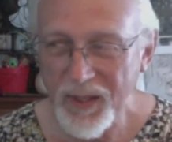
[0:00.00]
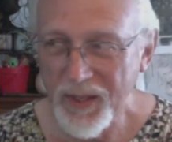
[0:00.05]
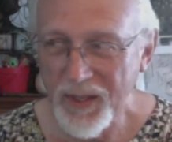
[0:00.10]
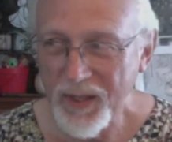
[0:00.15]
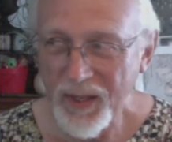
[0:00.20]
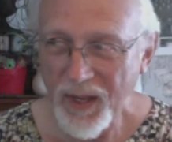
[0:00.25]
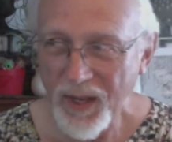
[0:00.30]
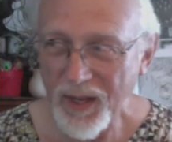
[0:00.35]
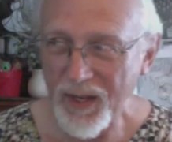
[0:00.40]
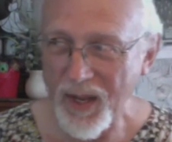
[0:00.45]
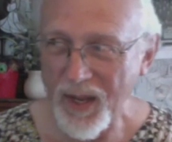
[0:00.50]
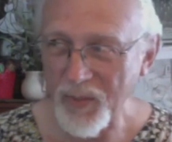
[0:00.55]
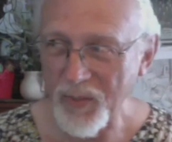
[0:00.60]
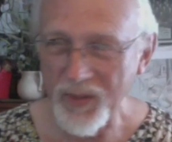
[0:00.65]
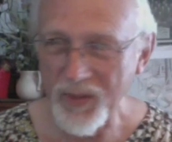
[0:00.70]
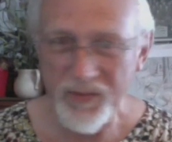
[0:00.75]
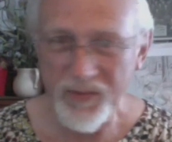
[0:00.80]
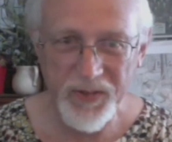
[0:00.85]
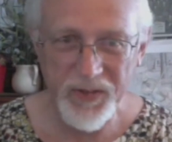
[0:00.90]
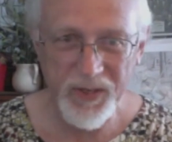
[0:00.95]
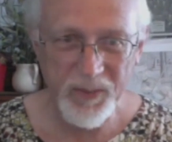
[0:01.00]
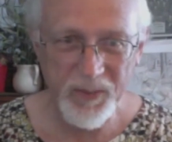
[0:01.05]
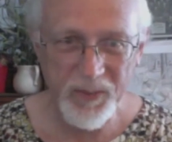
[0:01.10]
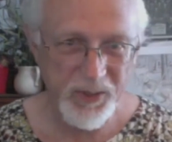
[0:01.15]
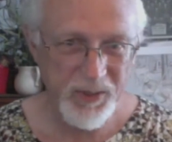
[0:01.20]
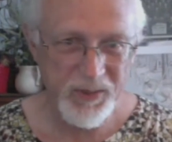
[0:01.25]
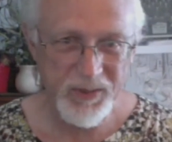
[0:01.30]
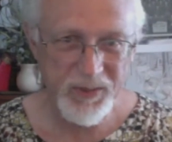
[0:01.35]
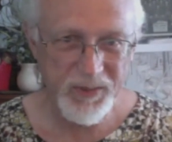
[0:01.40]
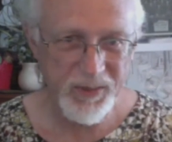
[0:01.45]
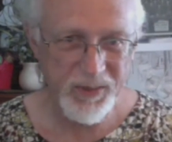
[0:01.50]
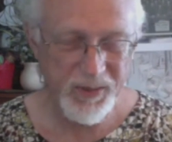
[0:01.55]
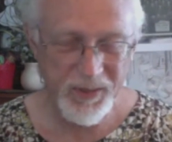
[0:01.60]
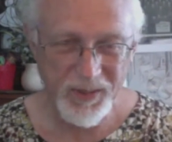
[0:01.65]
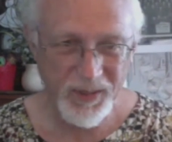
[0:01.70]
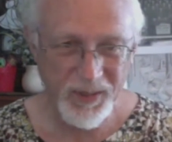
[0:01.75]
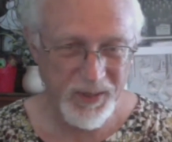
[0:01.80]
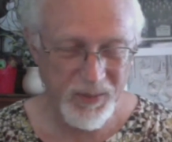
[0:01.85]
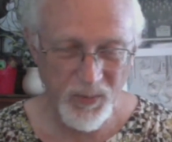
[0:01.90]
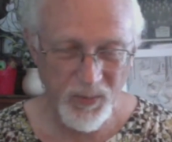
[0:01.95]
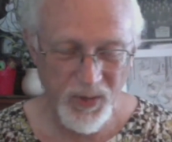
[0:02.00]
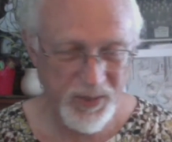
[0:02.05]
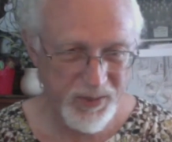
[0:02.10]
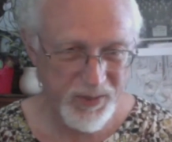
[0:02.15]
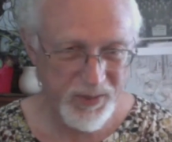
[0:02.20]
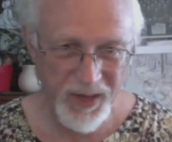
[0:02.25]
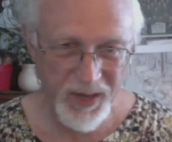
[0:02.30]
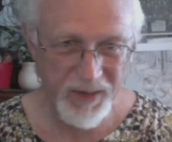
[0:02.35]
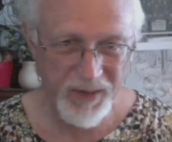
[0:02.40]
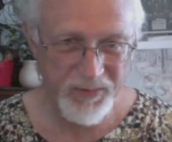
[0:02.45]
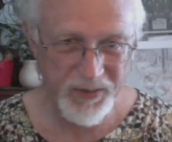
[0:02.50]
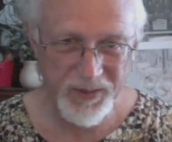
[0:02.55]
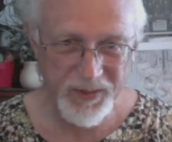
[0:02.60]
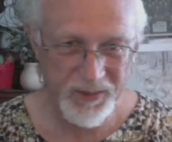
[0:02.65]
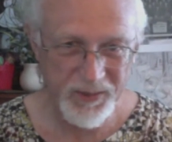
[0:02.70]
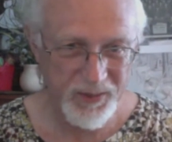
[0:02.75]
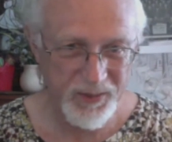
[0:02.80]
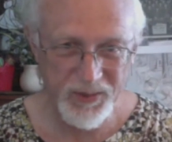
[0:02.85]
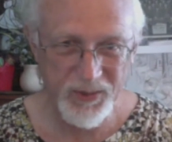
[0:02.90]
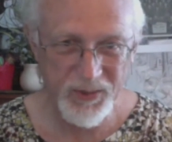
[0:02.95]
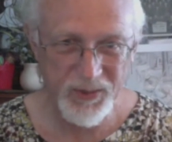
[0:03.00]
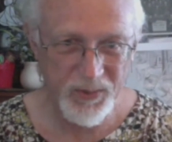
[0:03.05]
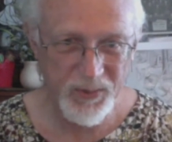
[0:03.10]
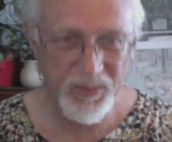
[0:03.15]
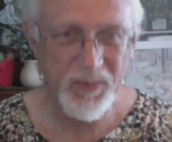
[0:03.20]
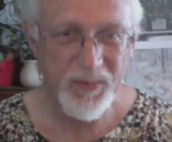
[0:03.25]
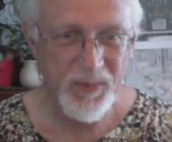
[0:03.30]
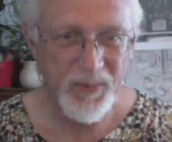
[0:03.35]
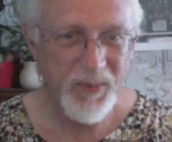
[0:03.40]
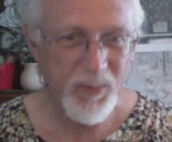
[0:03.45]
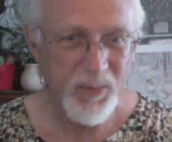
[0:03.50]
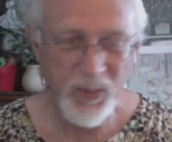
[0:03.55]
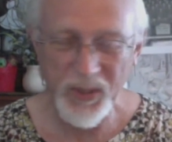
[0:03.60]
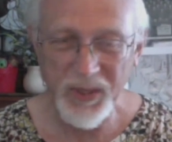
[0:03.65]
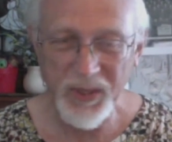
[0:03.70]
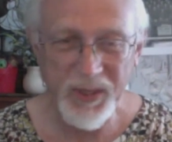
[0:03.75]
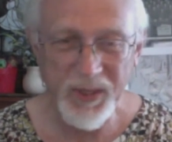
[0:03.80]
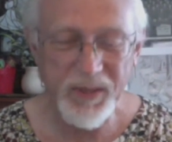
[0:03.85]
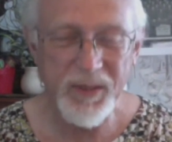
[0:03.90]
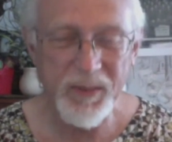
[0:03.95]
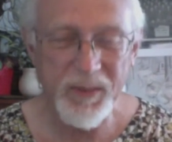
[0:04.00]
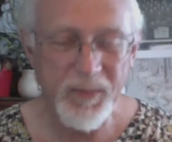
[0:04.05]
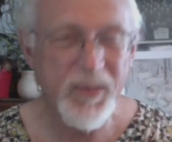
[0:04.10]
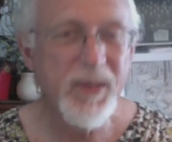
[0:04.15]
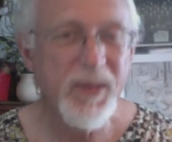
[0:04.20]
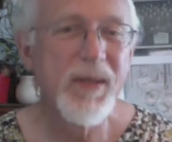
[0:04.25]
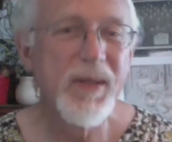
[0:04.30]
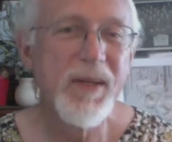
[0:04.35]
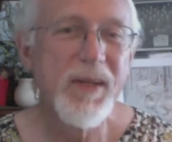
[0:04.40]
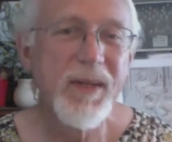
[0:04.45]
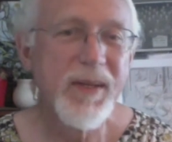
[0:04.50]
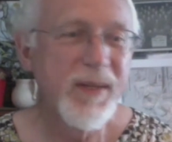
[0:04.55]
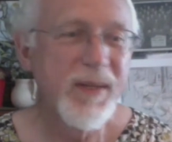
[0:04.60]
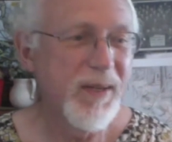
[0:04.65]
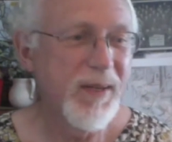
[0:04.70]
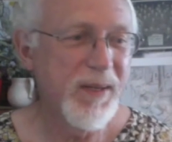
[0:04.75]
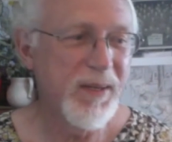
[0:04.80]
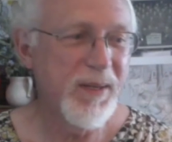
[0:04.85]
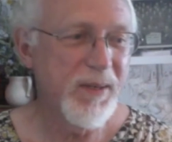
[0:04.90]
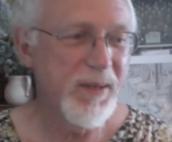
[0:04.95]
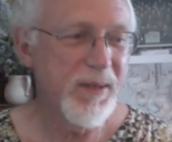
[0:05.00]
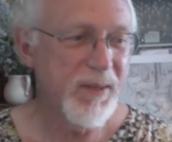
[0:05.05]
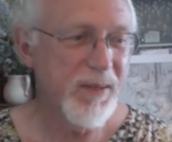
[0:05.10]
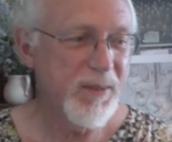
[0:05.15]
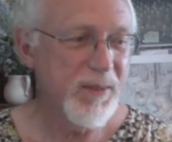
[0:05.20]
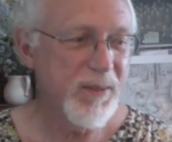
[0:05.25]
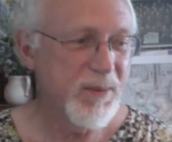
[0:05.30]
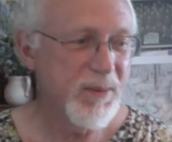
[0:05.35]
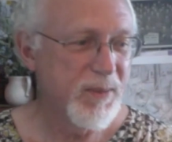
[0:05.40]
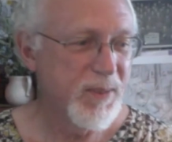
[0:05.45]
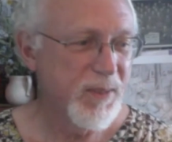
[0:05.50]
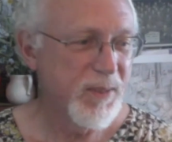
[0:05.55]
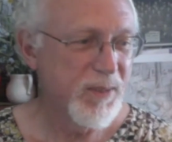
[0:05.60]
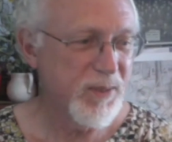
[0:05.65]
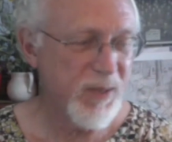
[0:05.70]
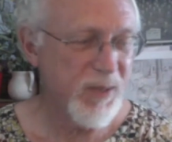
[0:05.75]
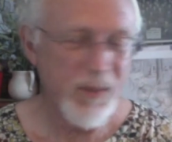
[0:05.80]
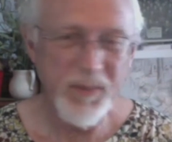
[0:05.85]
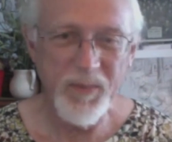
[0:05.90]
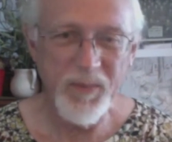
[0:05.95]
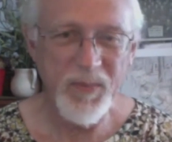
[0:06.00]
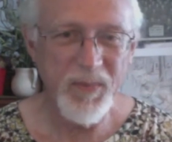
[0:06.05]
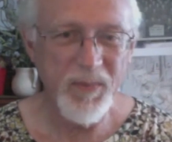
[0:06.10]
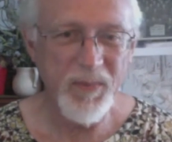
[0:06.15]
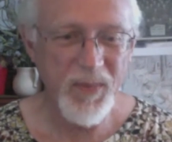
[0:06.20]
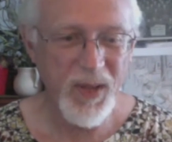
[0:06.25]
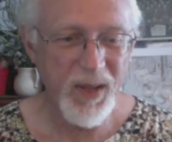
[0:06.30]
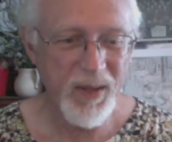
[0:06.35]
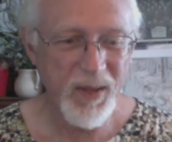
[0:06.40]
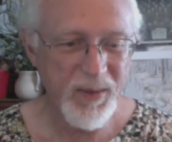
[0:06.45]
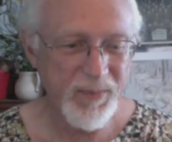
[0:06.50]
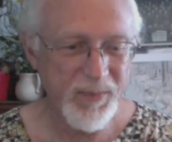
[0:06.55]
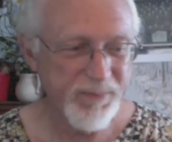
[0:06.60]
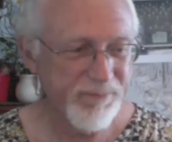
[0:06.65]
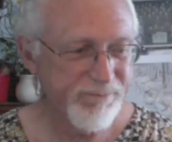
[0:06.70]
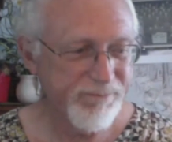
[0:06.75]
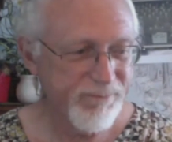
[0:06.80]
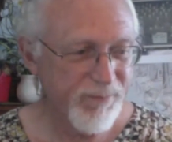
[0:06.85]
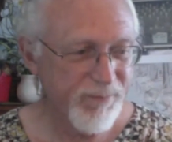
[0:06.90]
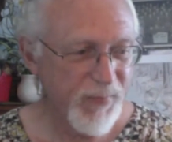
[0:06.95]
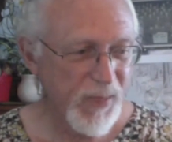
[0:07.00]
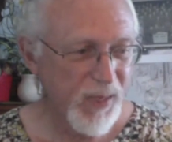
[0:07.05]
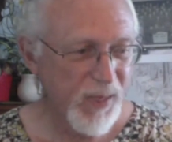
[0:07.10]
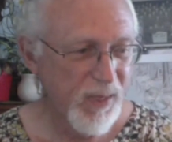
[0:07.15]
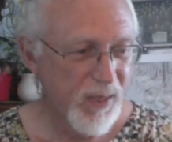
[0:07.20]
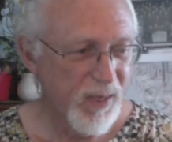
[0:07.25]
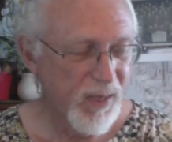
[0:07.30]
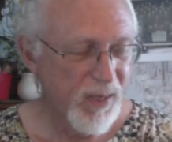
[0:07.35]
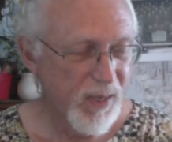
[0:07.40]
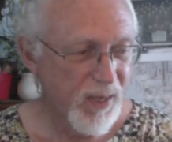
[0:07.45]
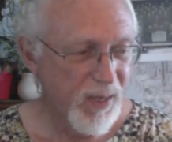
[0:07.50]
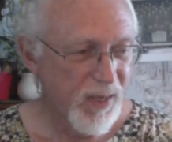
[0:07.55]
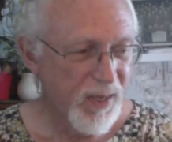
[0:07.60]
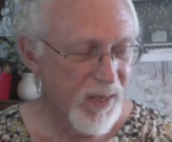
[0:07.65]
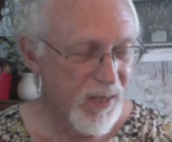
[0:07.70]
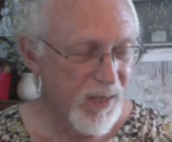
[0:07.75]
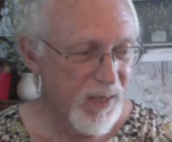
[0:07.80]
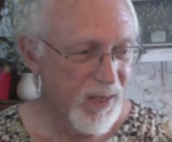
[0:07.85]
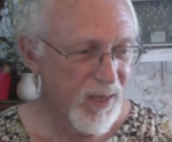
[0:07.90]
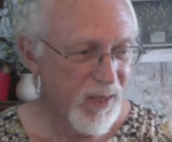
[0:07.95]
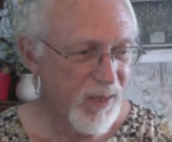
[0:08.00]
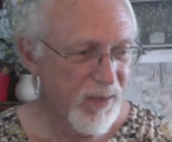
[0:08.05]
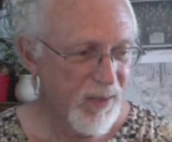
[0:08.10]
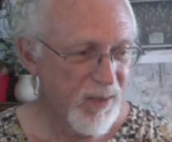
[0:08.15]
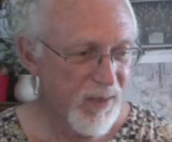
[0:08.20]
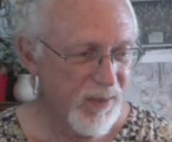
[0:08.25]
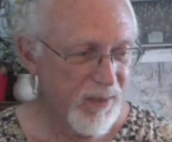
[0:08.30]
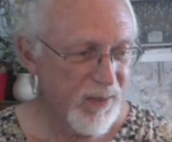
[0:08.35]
a couple of families in West Africa that still played them. And uh, some um, uh,